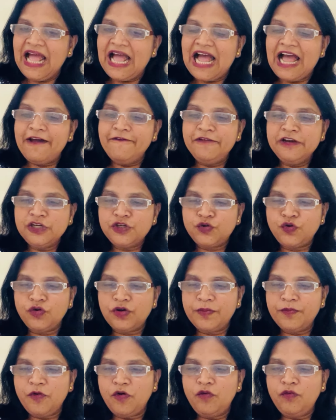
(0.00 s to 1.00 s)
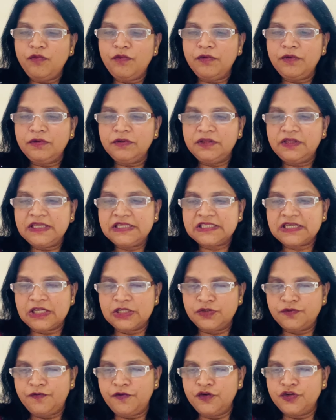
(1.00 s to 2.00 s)
I wish to remove this
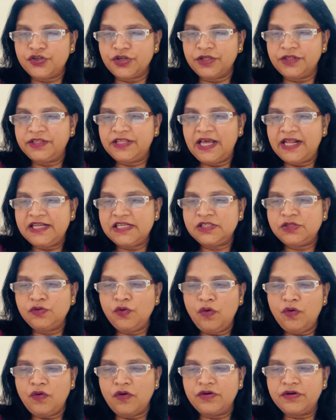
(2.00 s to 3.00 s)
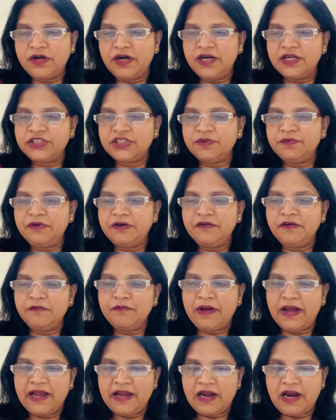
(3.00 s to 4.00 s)
confusion. There is no contradiction between
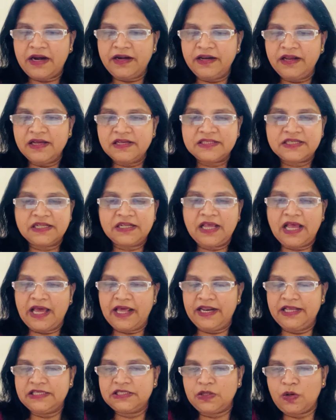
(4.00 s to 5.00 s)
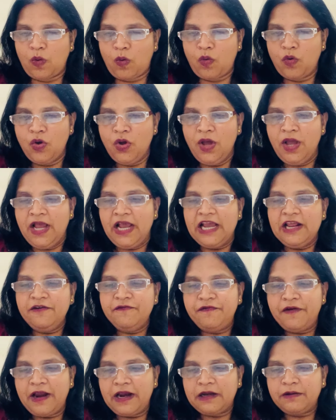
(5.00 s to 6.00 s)
my ideas and Haring's law. In
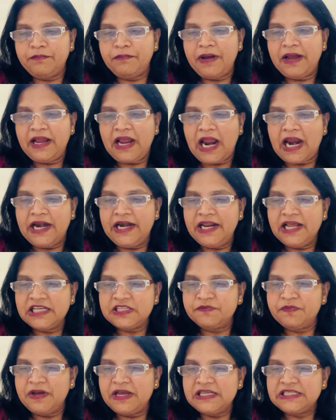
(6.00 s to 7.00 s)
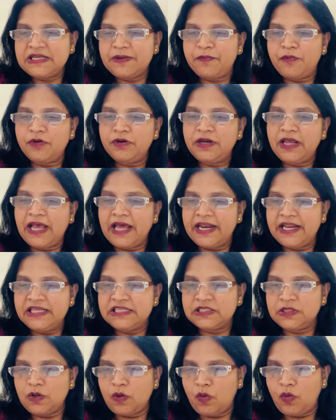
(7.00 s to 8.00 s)
fact, my ideas based upon
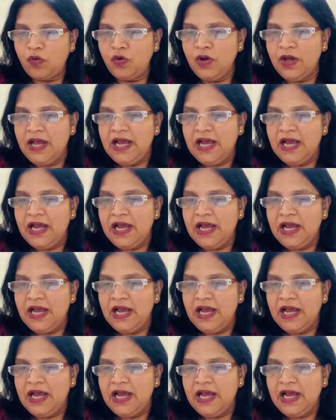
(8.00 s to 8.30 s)
Haring's law.